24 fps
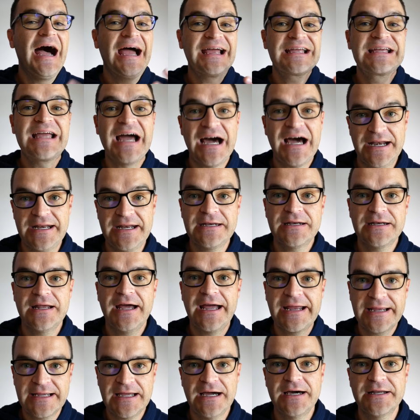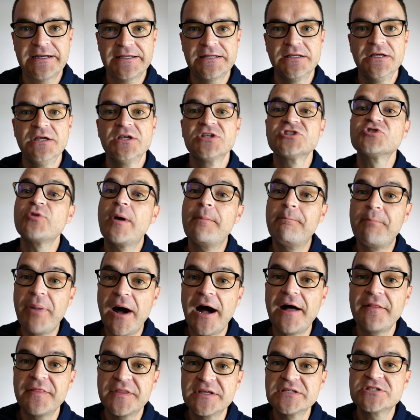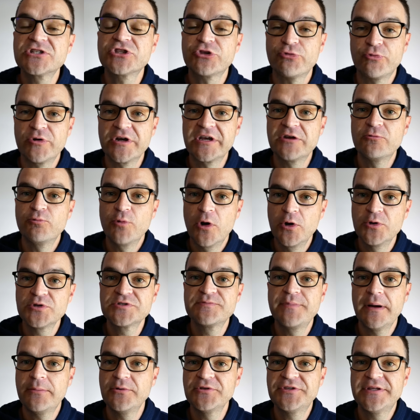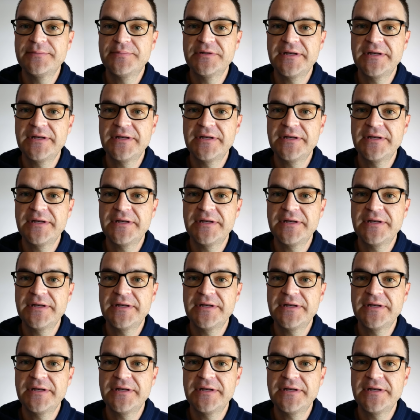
I got it. I got it. So I bought these 3 rose bubble tip